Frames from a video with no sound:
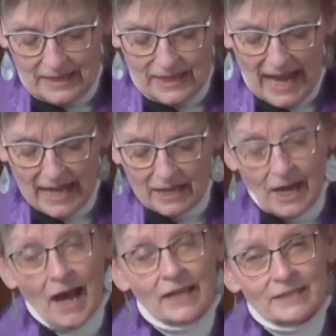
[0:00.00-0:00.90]
that
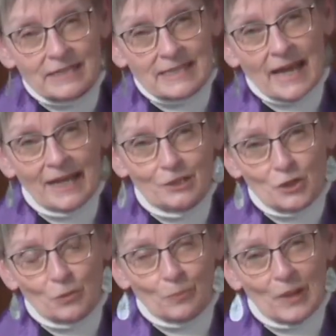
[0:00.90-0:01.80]
God decided
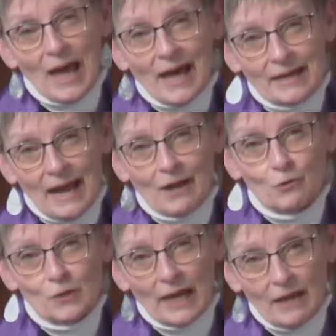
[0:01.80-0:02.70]
to blot
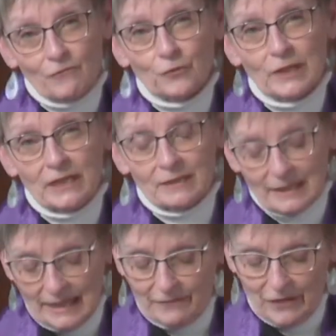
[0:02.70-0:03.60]
out every
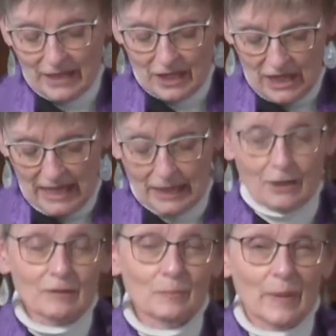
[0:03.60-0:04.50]
living
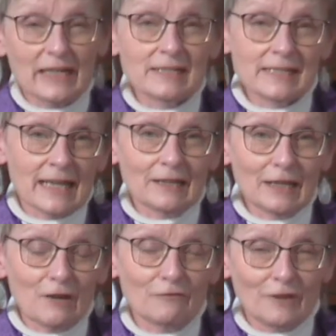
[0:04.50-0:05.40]
thing by
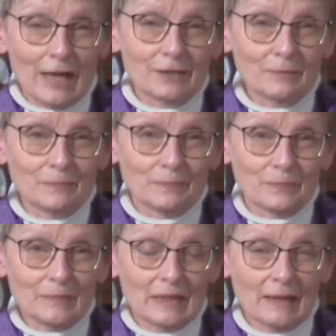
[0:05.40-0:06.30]
sending a flood.
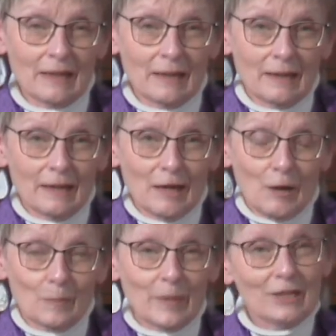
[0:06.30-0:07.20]

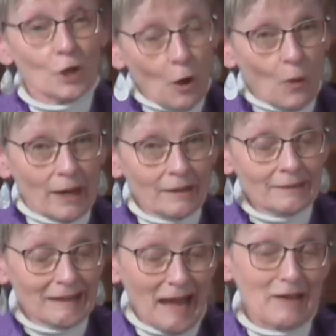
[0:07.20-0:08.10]
But Noah
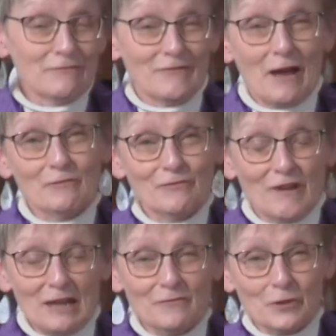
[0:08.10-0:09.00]
had found
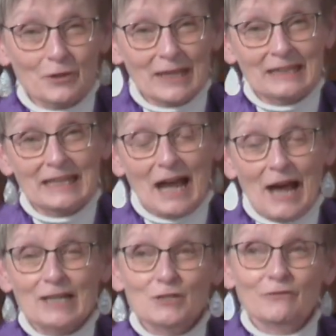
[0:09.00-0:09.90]
favor in the
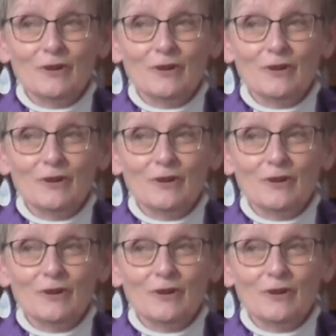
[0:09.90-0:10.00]
eyes of